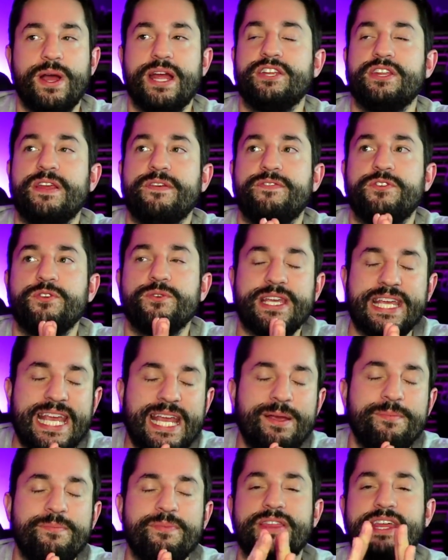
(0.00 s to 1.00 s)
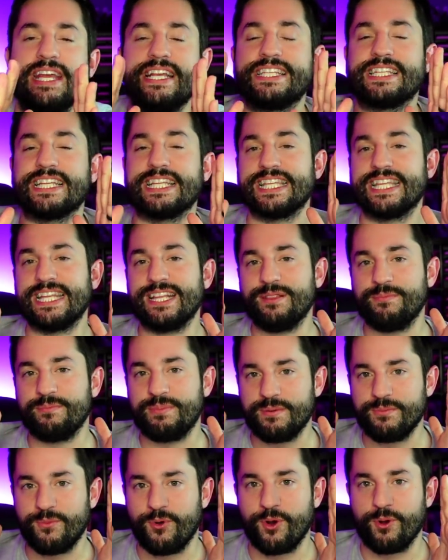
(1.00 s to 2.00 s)
And if you keep things a little
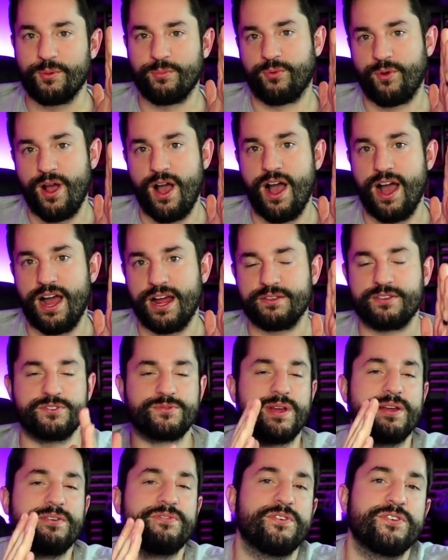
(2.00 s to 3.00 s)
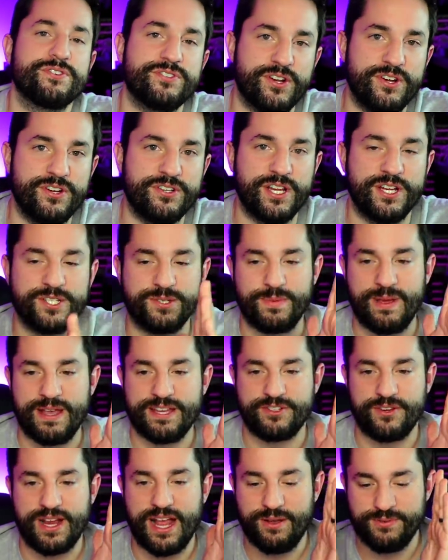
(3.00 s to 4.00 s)
bit more broad, because when I first started dungeon
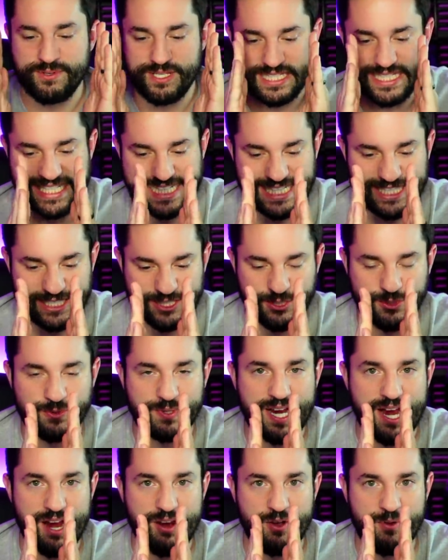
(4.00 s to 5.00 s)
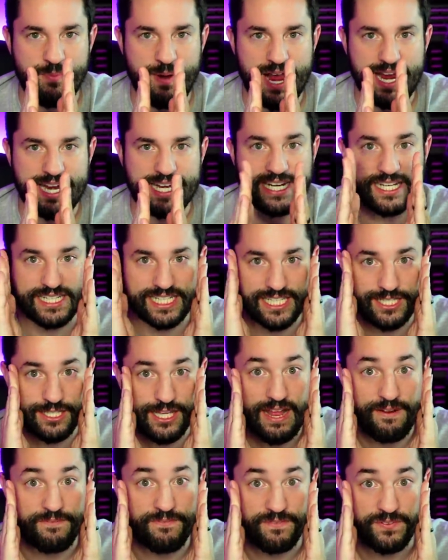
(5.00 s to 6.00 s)
mastering, I was a little too narrow-minded, a
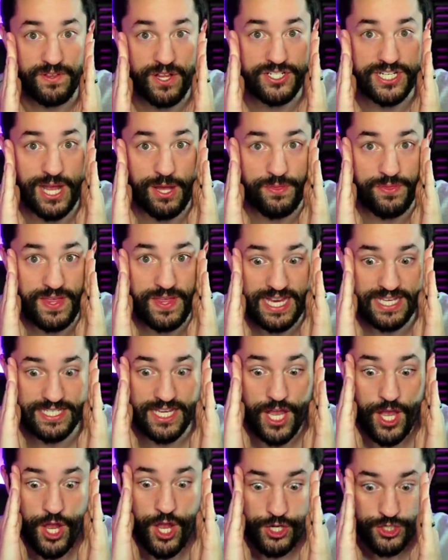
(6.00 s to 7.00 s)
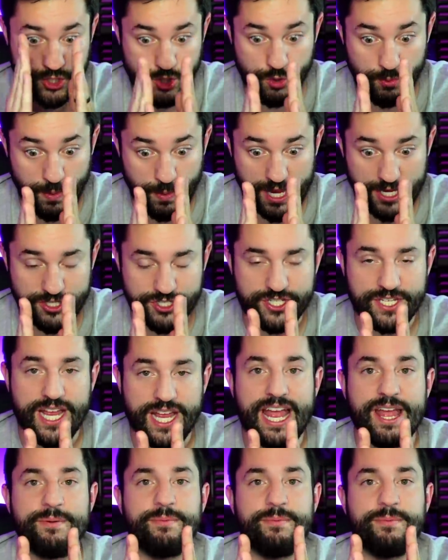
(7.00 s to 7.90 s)
little, I'd flush out things too much.